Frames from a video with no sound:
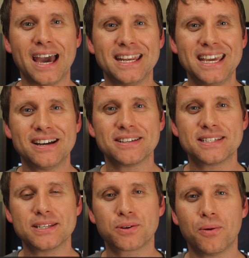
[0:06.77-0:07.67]
and he
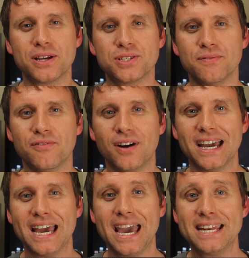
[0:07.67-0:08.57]
asked his question
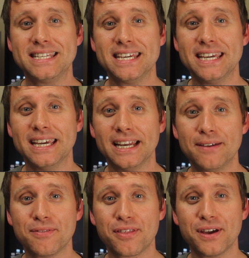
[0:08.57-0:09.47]
via
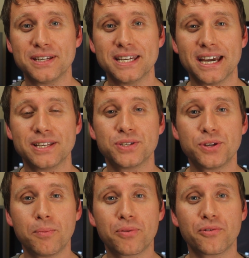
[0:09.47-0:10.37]
EdT1138's
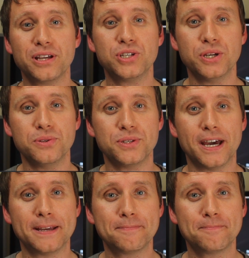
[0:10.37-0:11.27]
Top 3
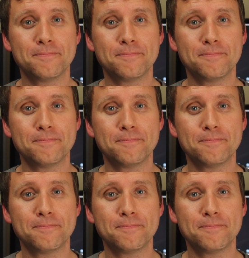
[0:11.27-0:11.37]
Tuesday.